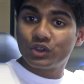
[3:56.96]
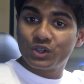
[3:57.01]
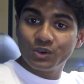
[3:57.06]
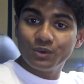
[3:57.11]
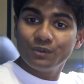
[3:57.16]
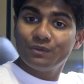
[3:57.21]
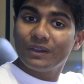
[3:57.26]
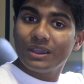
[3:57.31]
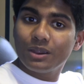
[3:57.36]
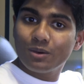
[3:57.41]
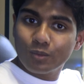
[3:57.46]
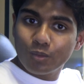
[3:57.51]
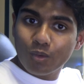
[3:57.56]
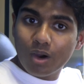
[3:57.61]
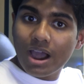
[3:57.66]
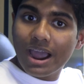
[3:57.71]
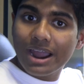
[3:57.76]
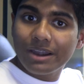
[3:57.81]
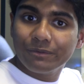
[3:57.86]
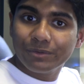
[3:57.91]
2 feet
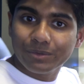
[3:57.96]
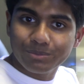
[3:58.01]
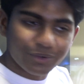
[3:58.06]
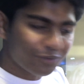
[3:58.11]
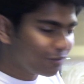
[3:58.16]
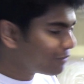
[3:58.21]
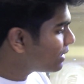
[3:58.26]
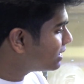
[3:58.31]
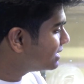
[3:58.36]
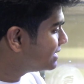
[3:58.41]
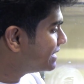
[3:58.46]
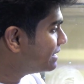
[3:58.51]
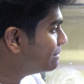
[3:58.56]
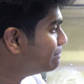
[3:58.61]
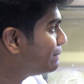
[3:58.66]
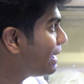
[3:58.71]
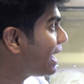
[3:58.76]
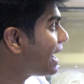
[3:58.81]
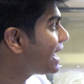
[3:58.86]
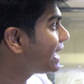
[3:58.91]
wide from the front to the
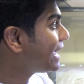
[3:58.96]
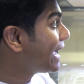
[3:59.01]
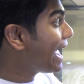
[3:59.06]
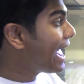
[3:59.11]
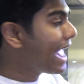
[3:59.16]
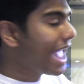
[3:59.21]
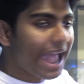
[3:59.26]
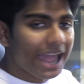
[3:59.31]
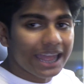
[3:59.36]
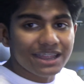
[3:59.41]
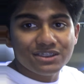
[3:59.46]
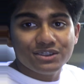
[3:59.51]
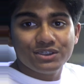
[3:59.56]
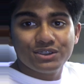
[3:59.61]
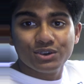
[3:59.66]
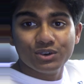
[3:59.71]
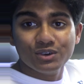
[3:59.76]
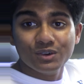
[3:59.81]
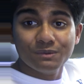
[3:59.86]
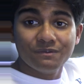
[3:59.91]
back, and
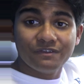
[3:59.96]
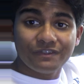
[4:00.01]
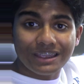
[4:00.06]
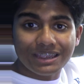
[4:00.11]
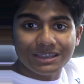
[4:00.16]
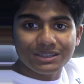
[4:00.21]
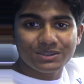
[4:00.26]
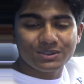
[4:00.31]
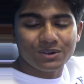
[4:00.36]
2 feet